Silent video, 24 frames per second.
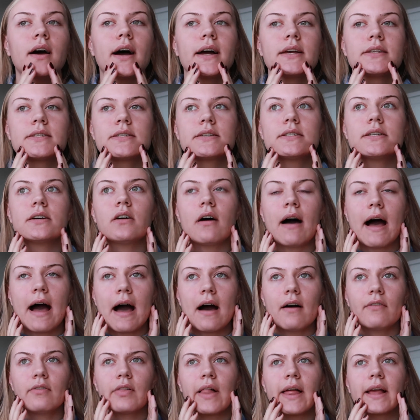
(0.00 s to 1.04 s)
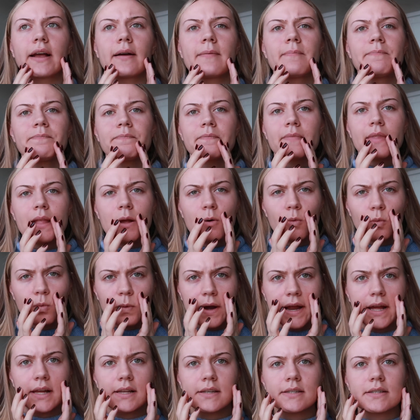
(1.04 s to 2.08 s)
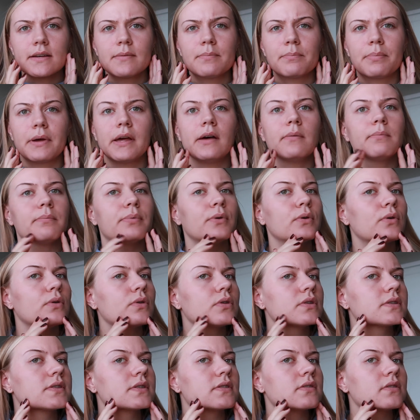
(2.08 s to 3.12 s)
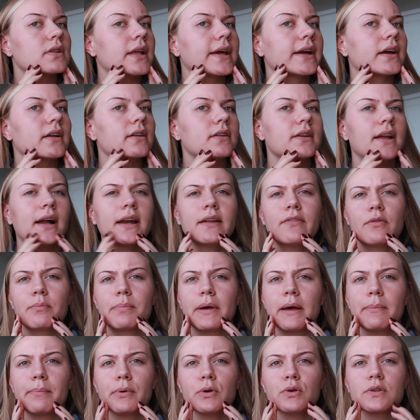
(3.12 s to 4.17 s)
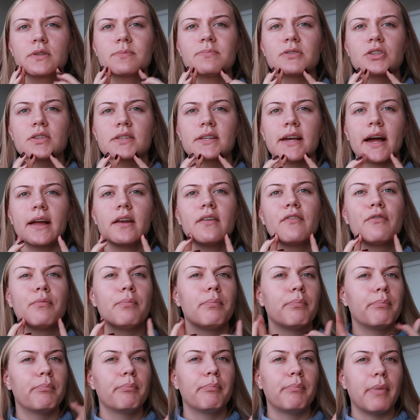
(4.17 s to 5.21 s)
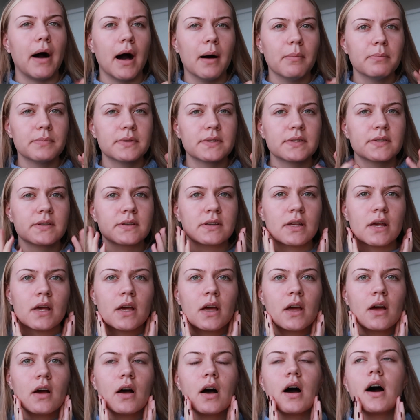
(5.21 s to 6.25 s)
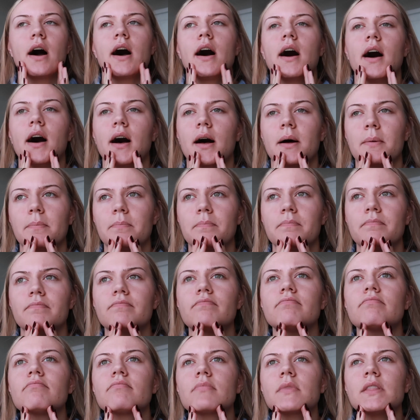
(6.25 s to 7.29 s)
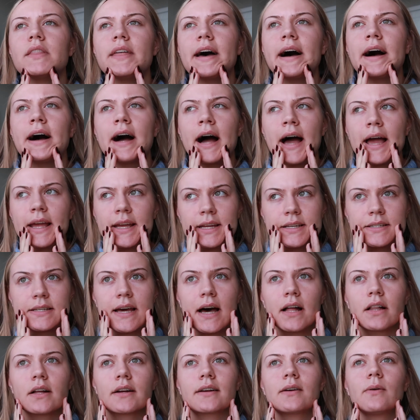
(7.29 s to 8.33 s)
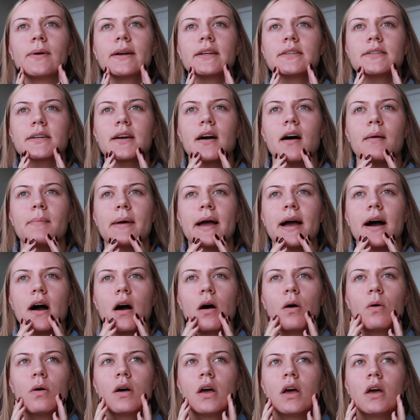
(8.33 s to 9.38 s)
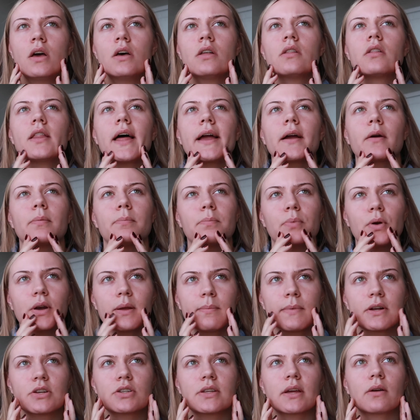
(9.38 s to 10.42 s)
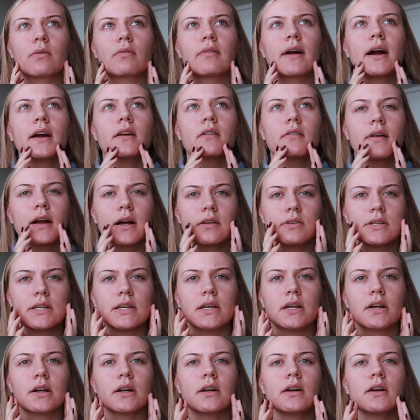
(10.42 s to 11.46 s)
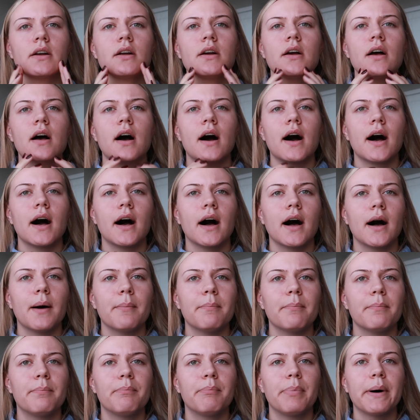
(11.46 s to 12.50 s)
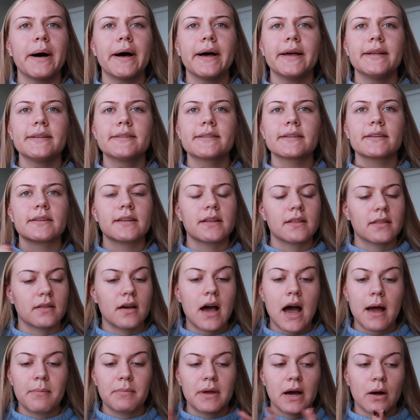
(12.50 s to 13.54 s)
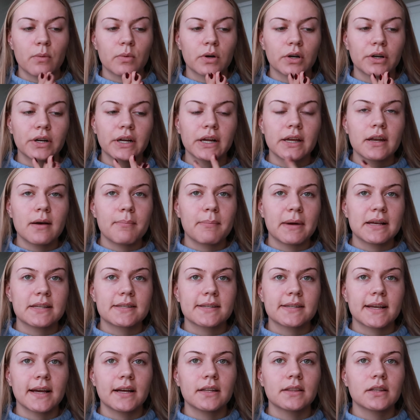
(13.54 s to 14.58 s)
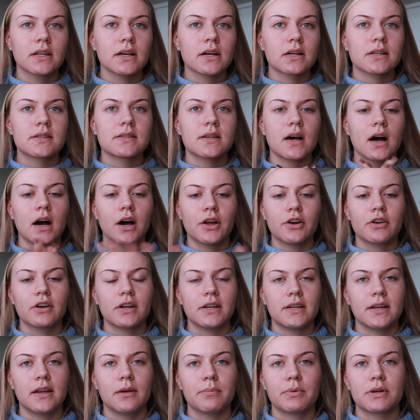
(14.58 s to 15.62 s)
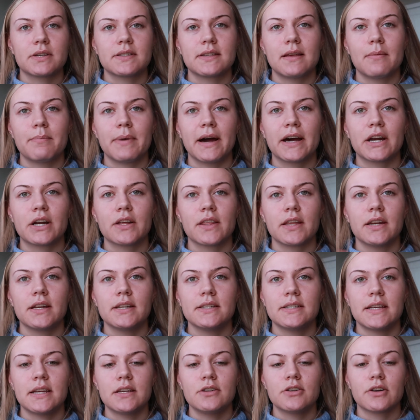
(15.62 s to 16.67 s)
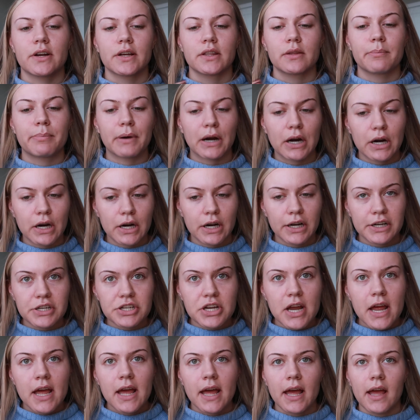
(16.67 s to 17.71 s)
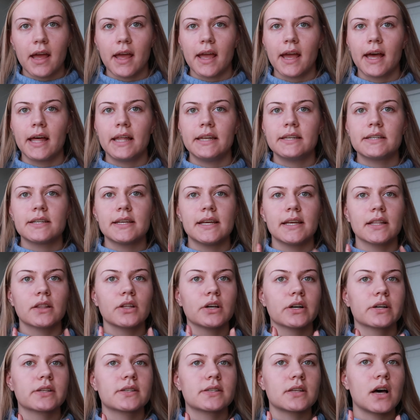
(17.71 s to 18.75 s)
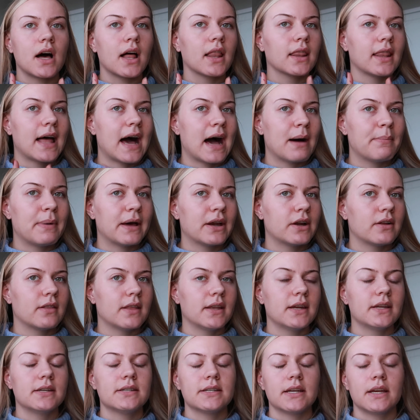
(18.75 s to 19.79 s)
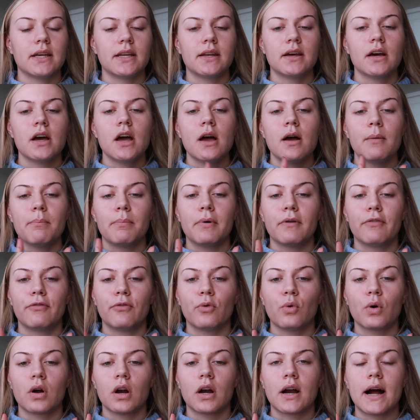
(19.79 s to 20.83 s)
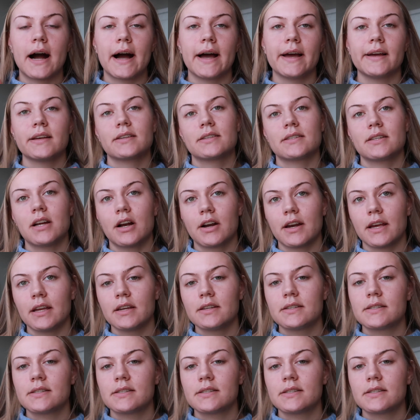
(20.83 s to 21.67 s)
I still have like random pimples, like not even pimples, but just kind of bumps that I can tell are going to come out, like pretty much like right around here. But I'm not worried. My skin looks 110% better than it did during the purge, and it looks a lot better than it did before I started.